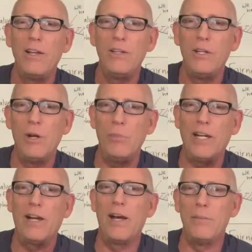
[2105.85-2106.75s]
You don't
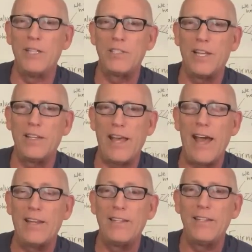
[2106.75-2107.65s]
make comments like
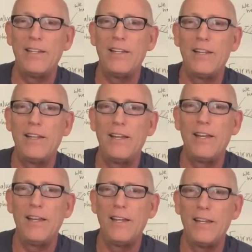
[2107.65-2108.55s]
that
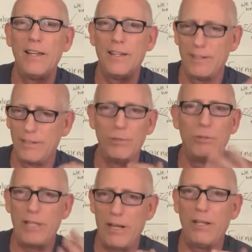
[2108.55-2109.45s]

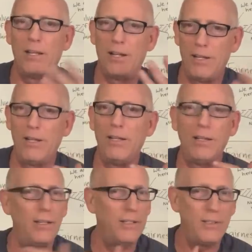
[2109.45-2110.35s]
without a
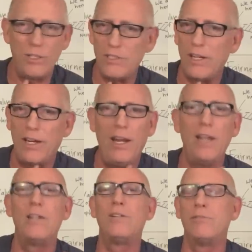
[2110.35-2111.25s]
little, just a
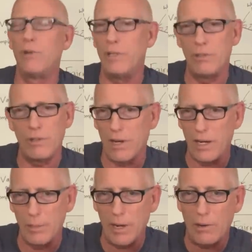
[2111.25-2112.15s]
hint of what you're
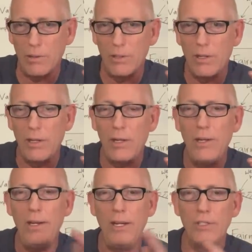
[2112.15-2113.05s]
talking about.
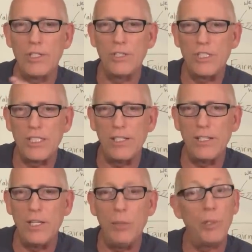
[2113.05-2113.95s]
Is it
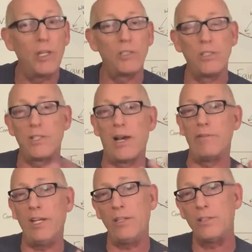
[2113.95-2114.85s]
silly because it's
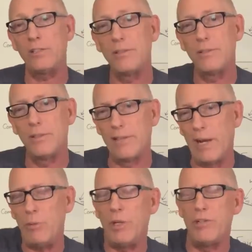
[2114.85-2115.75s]
obvious? That
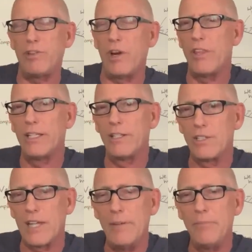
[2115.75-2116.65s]
would be a fair thing to
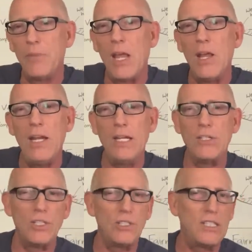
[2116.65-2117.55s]
say.
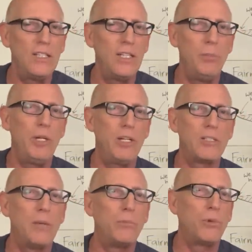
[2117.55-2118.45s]
Is it silly because
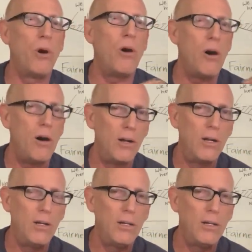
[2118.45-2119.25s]
I'm wrong?